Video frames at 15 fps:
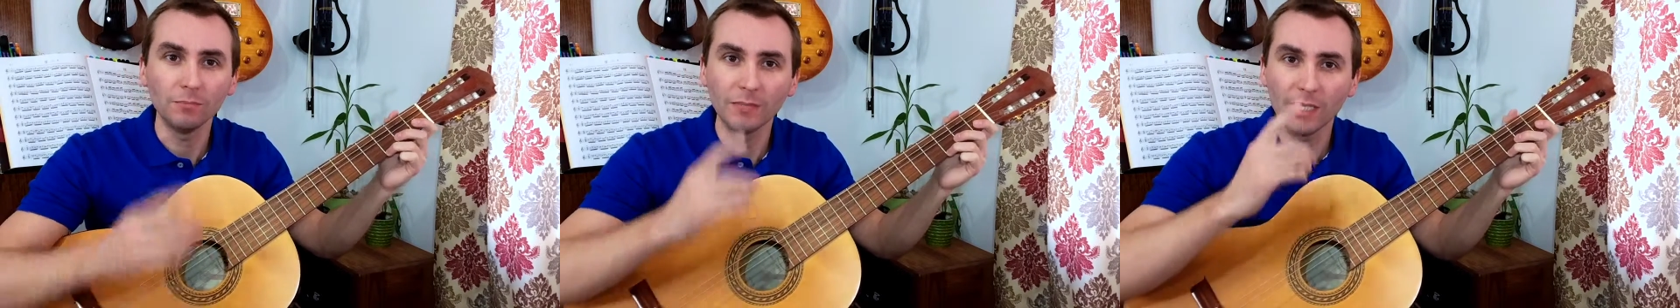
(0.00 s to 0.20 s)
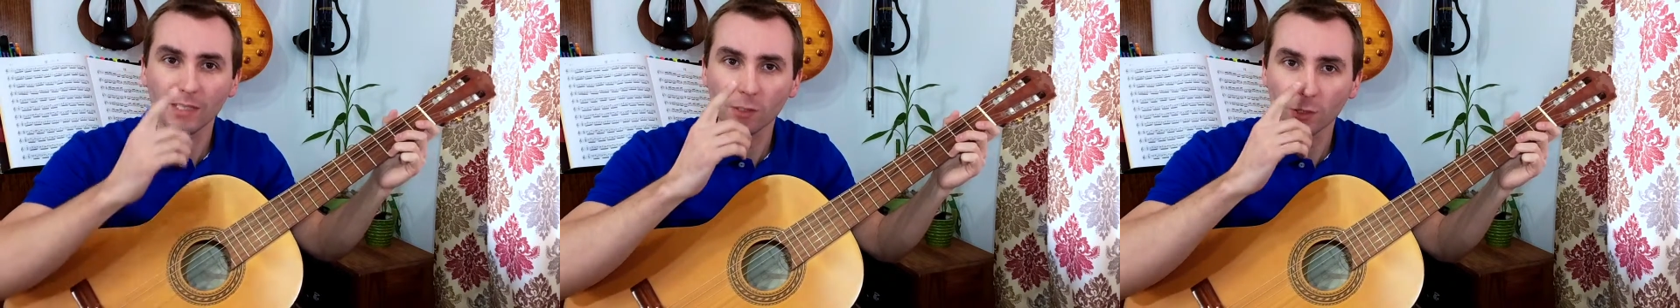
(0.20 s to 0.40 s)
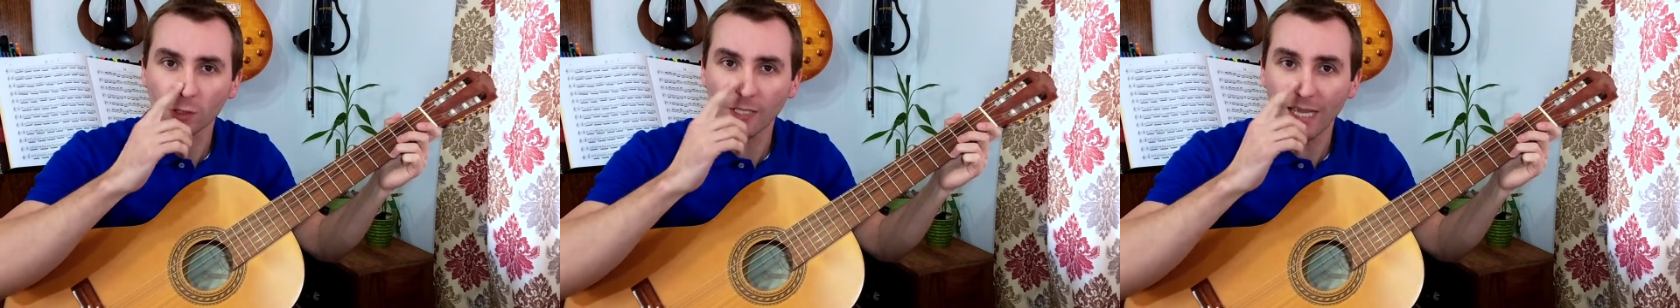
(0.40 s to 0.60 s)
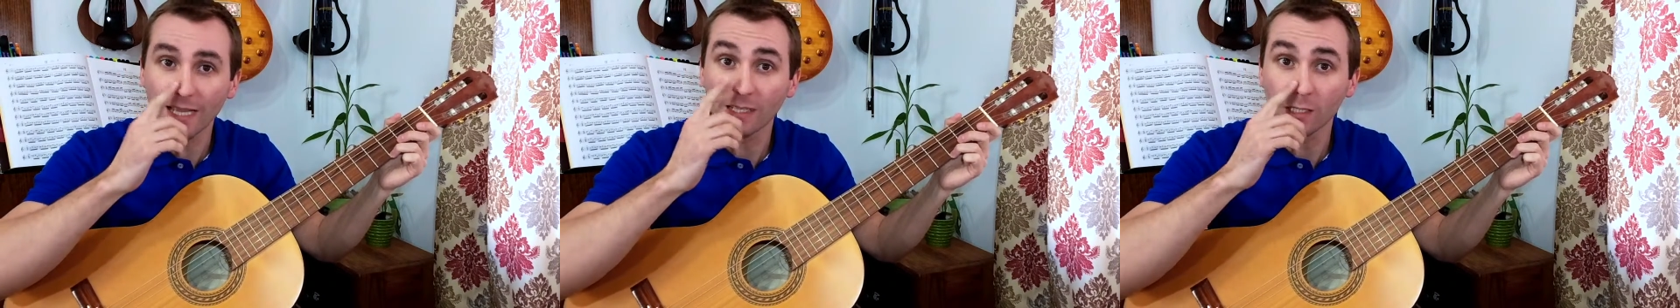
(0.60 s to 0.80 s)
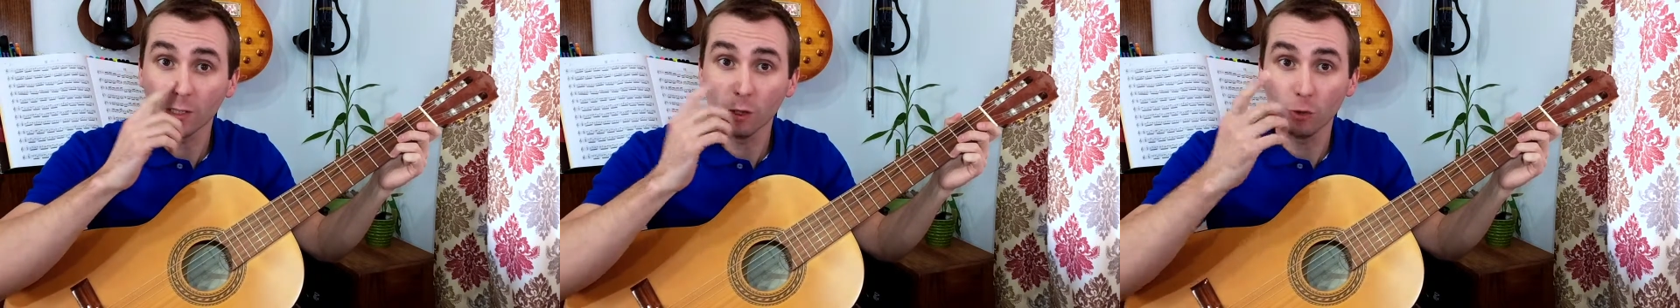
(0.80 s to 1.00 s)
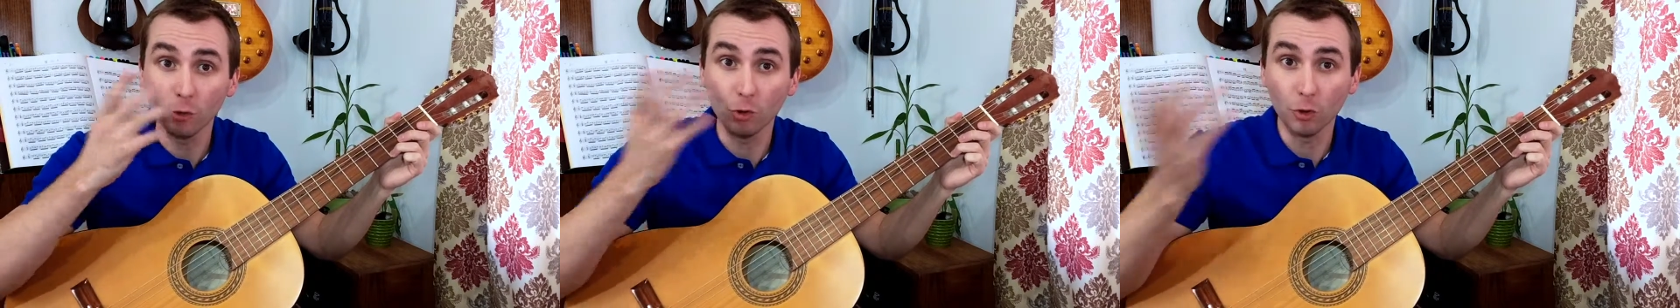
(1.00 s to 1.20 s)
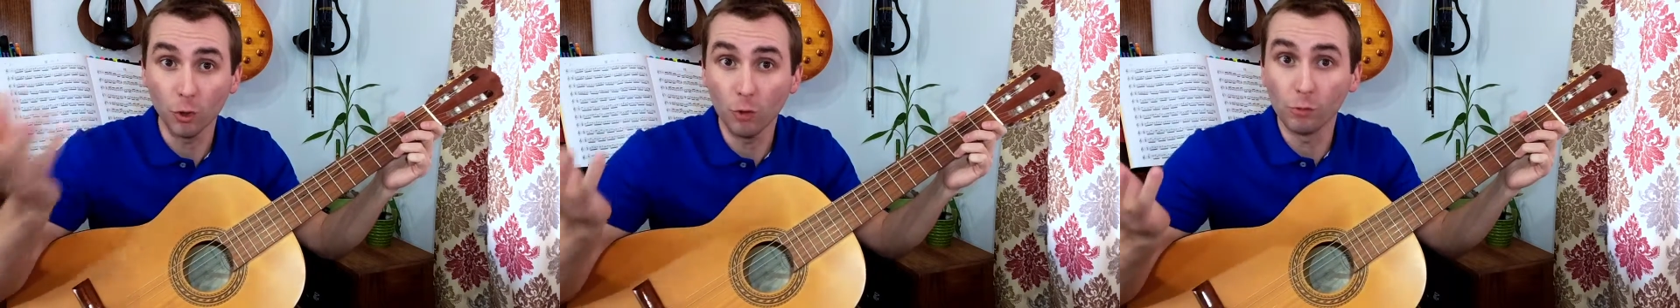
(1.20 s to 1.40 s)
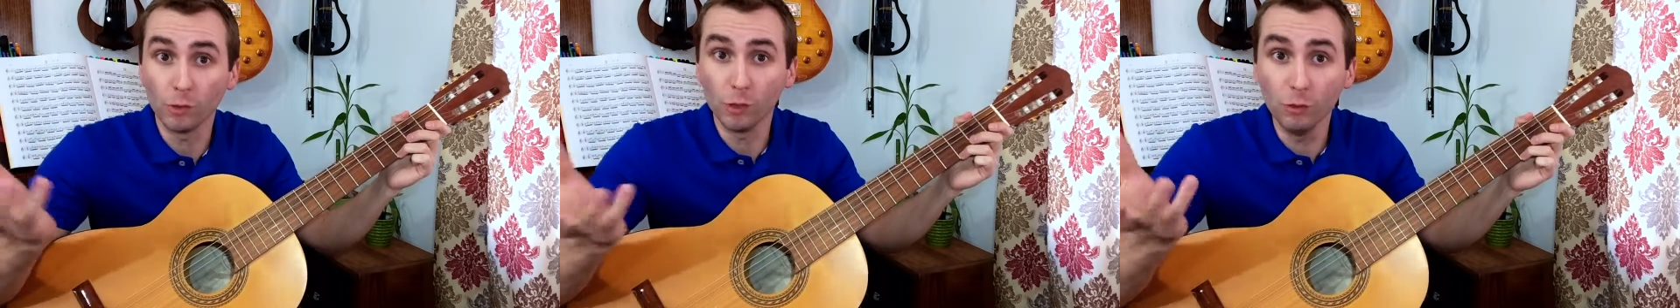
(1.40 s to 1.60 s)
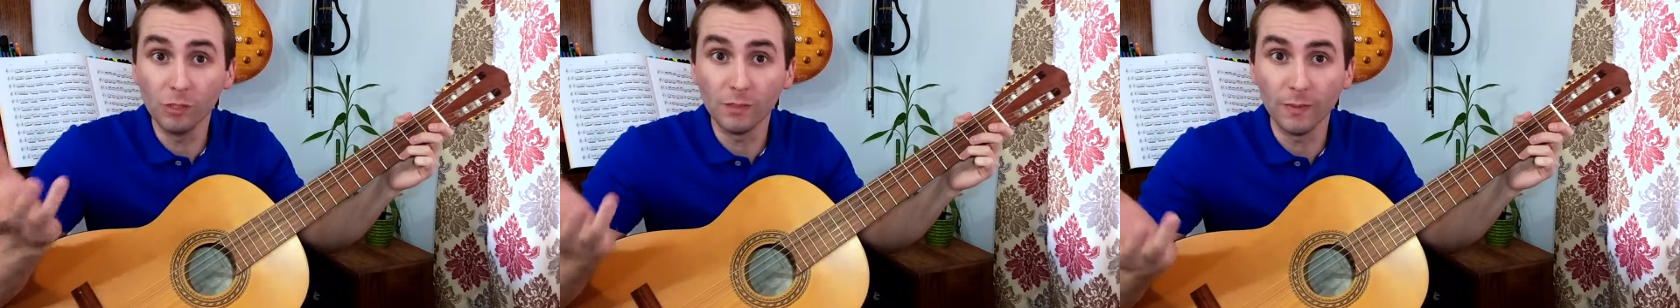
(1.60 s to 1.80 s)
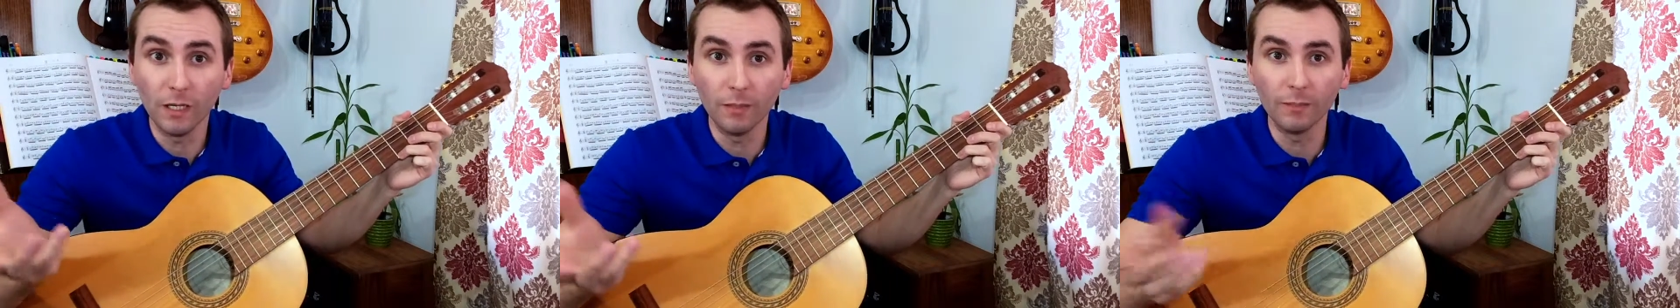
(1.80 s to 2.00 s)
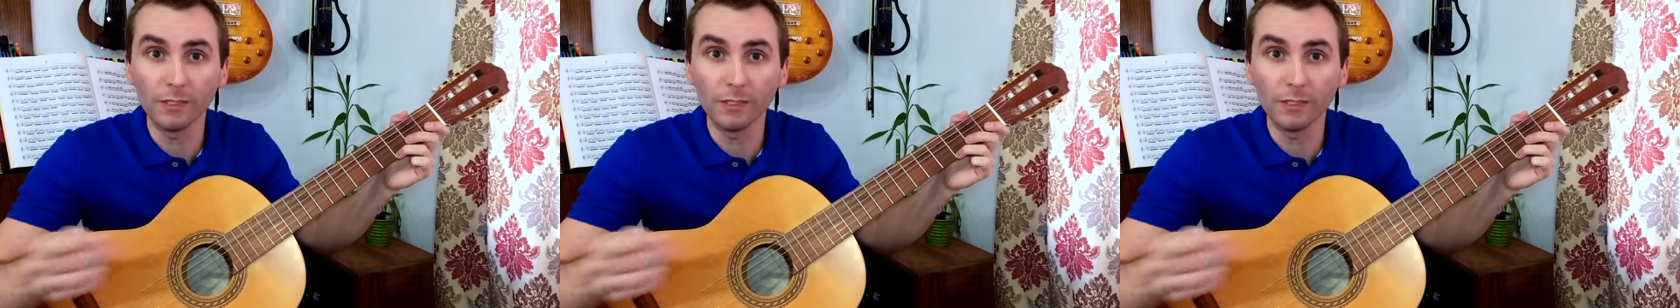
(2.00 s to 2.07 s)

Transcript: not so you can't use your nose to smell,